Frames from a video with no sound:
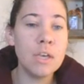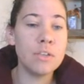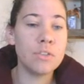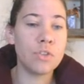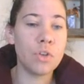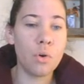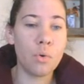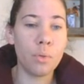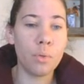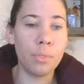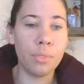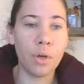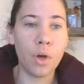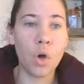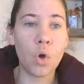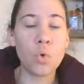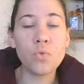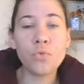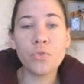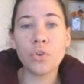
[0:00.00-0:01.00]
So the
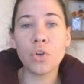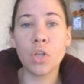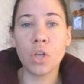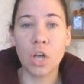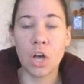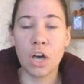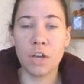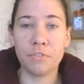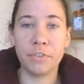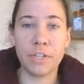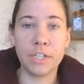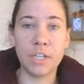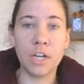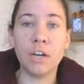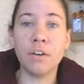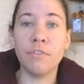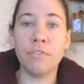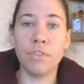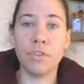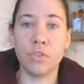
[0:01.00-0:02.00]
overall conflict
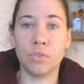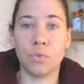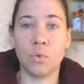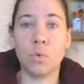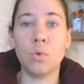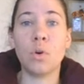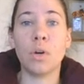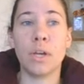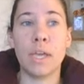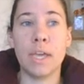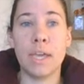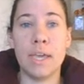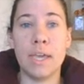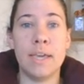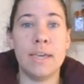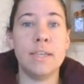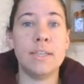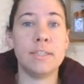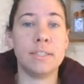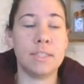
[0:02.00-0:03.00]
of the story
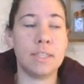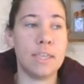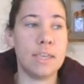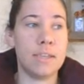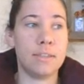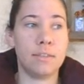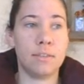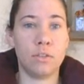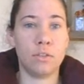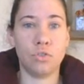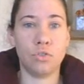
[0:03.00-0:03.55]
is this